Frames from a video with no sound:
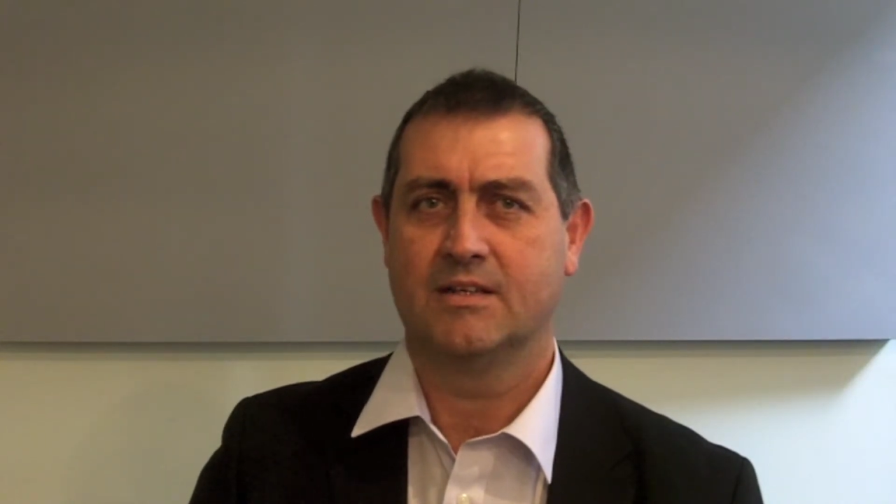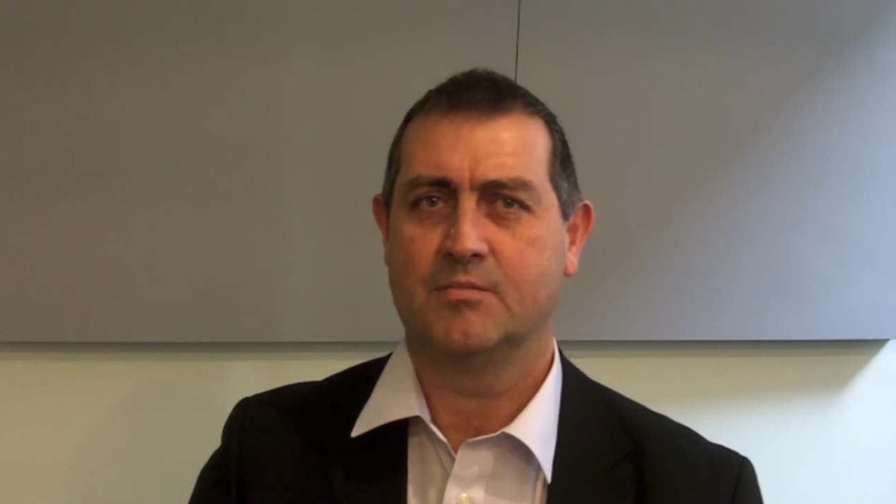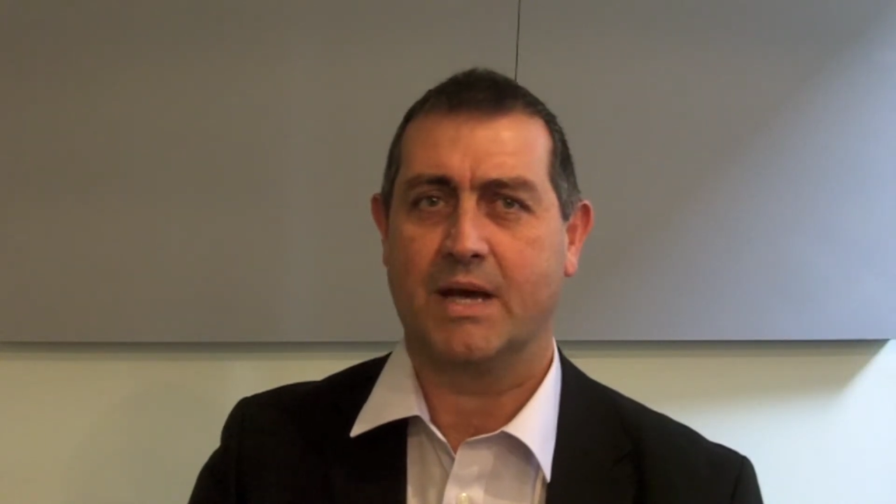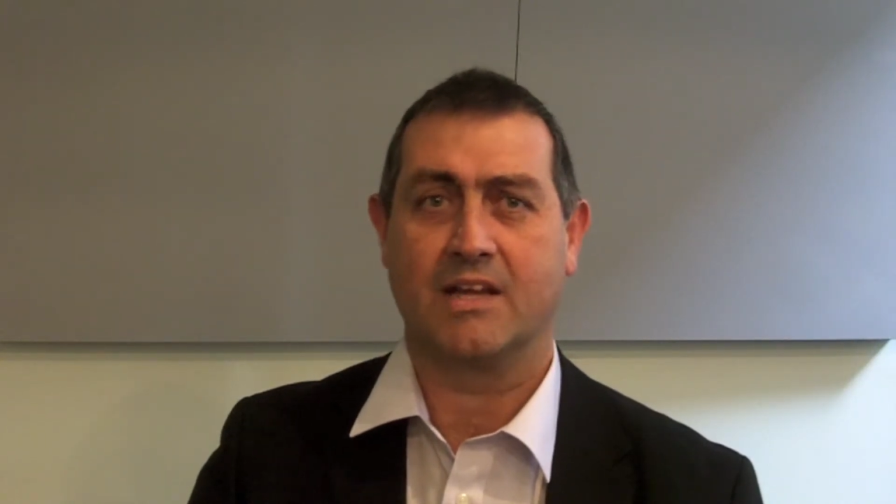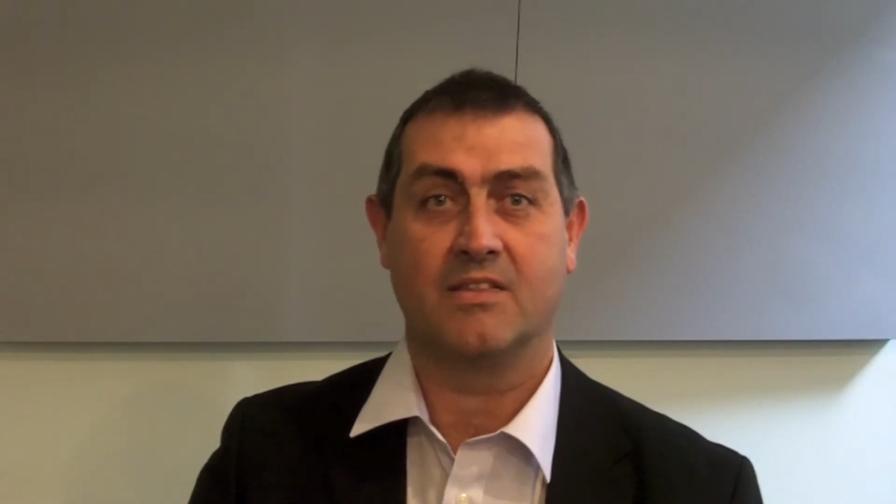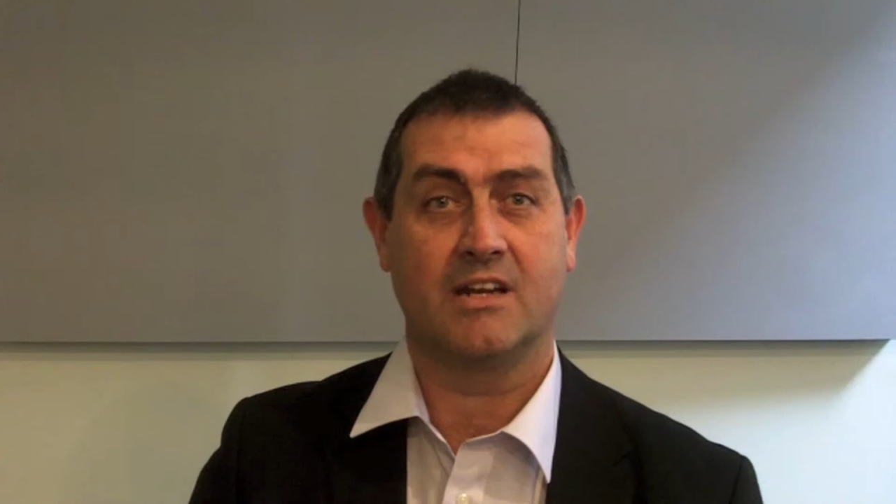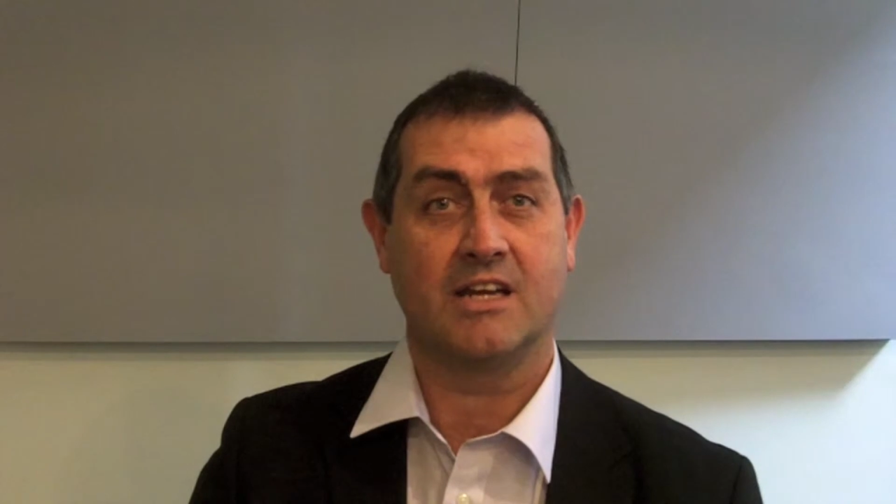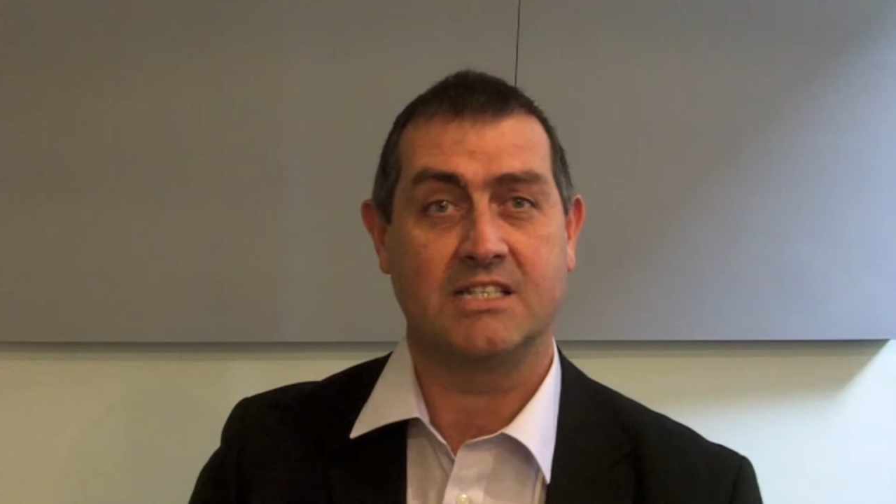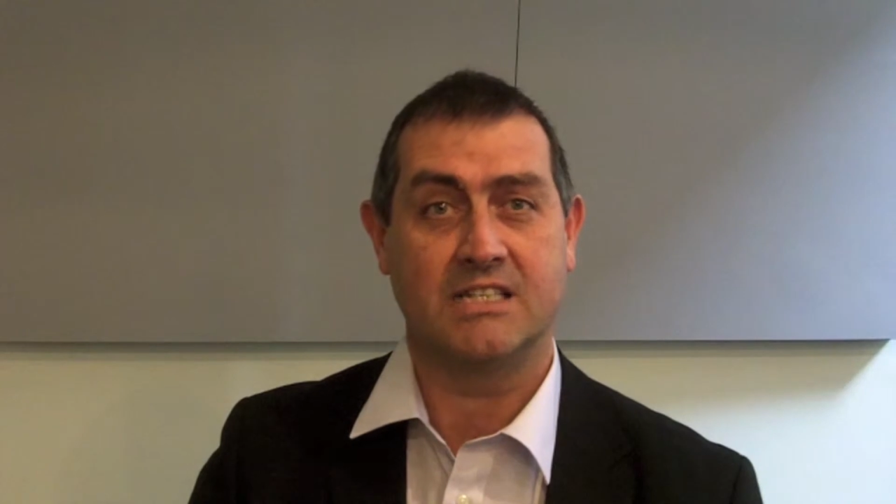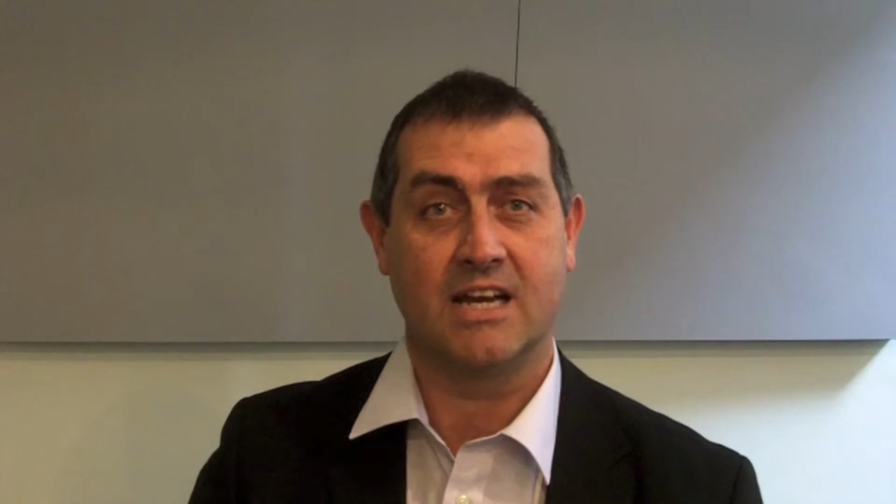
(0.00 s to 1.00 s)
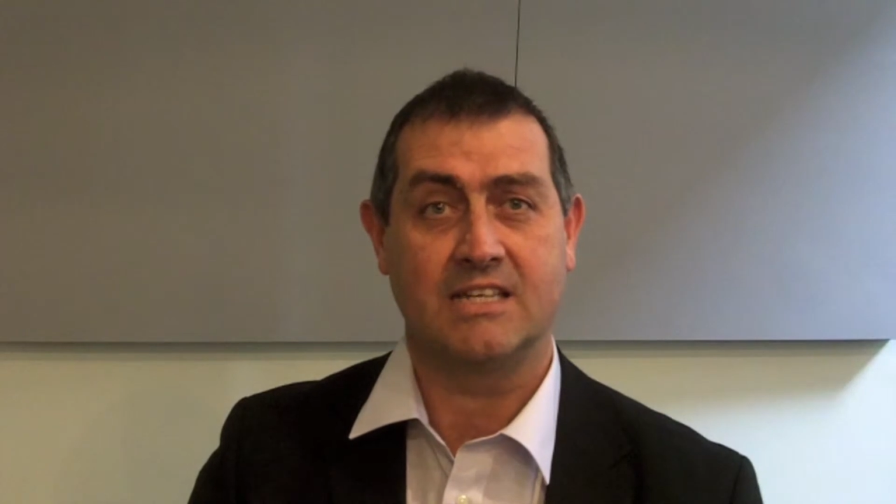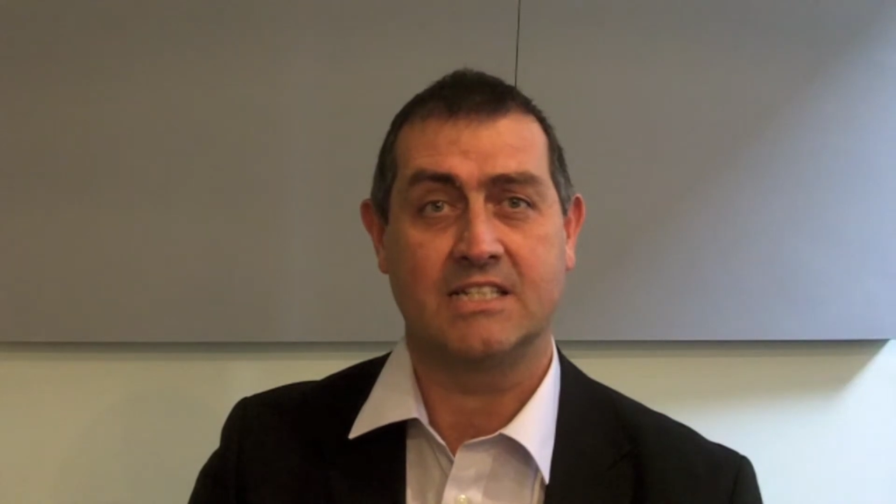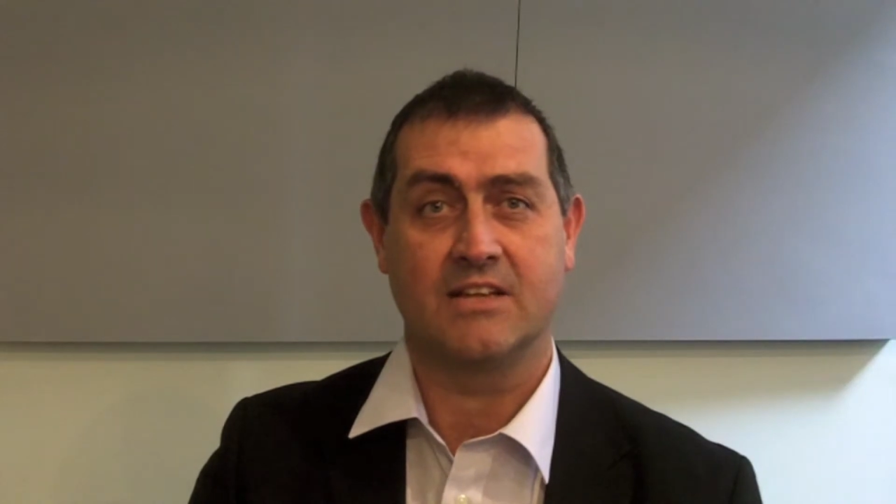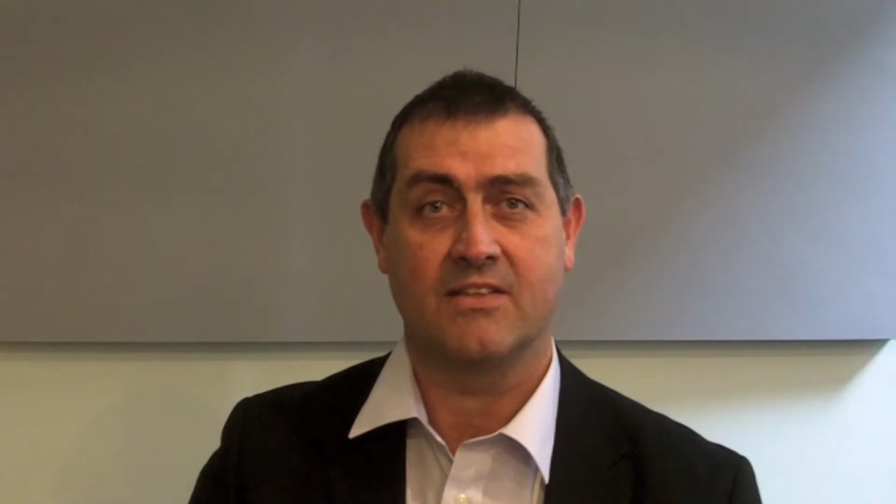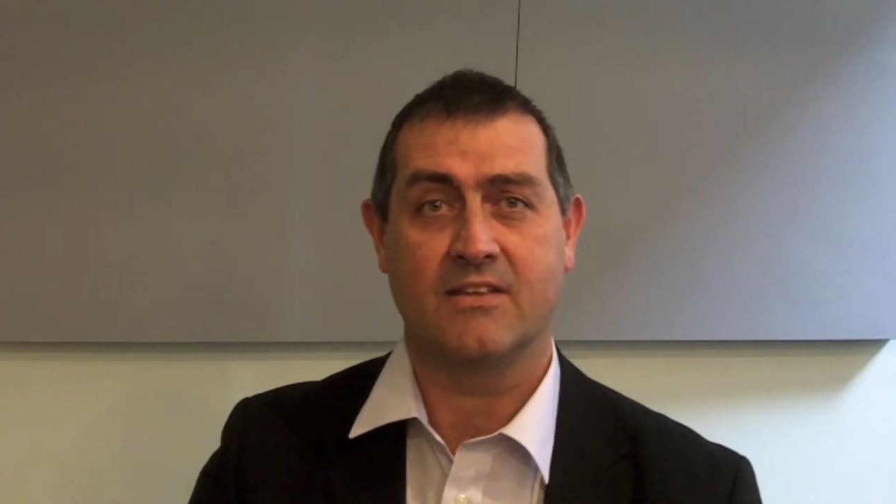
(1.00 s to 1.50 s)
back in the
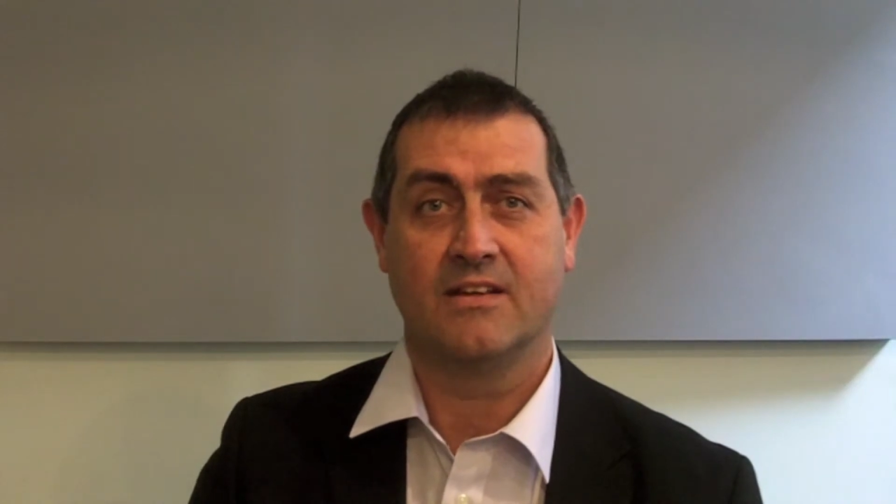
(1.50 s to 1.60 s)
1990s.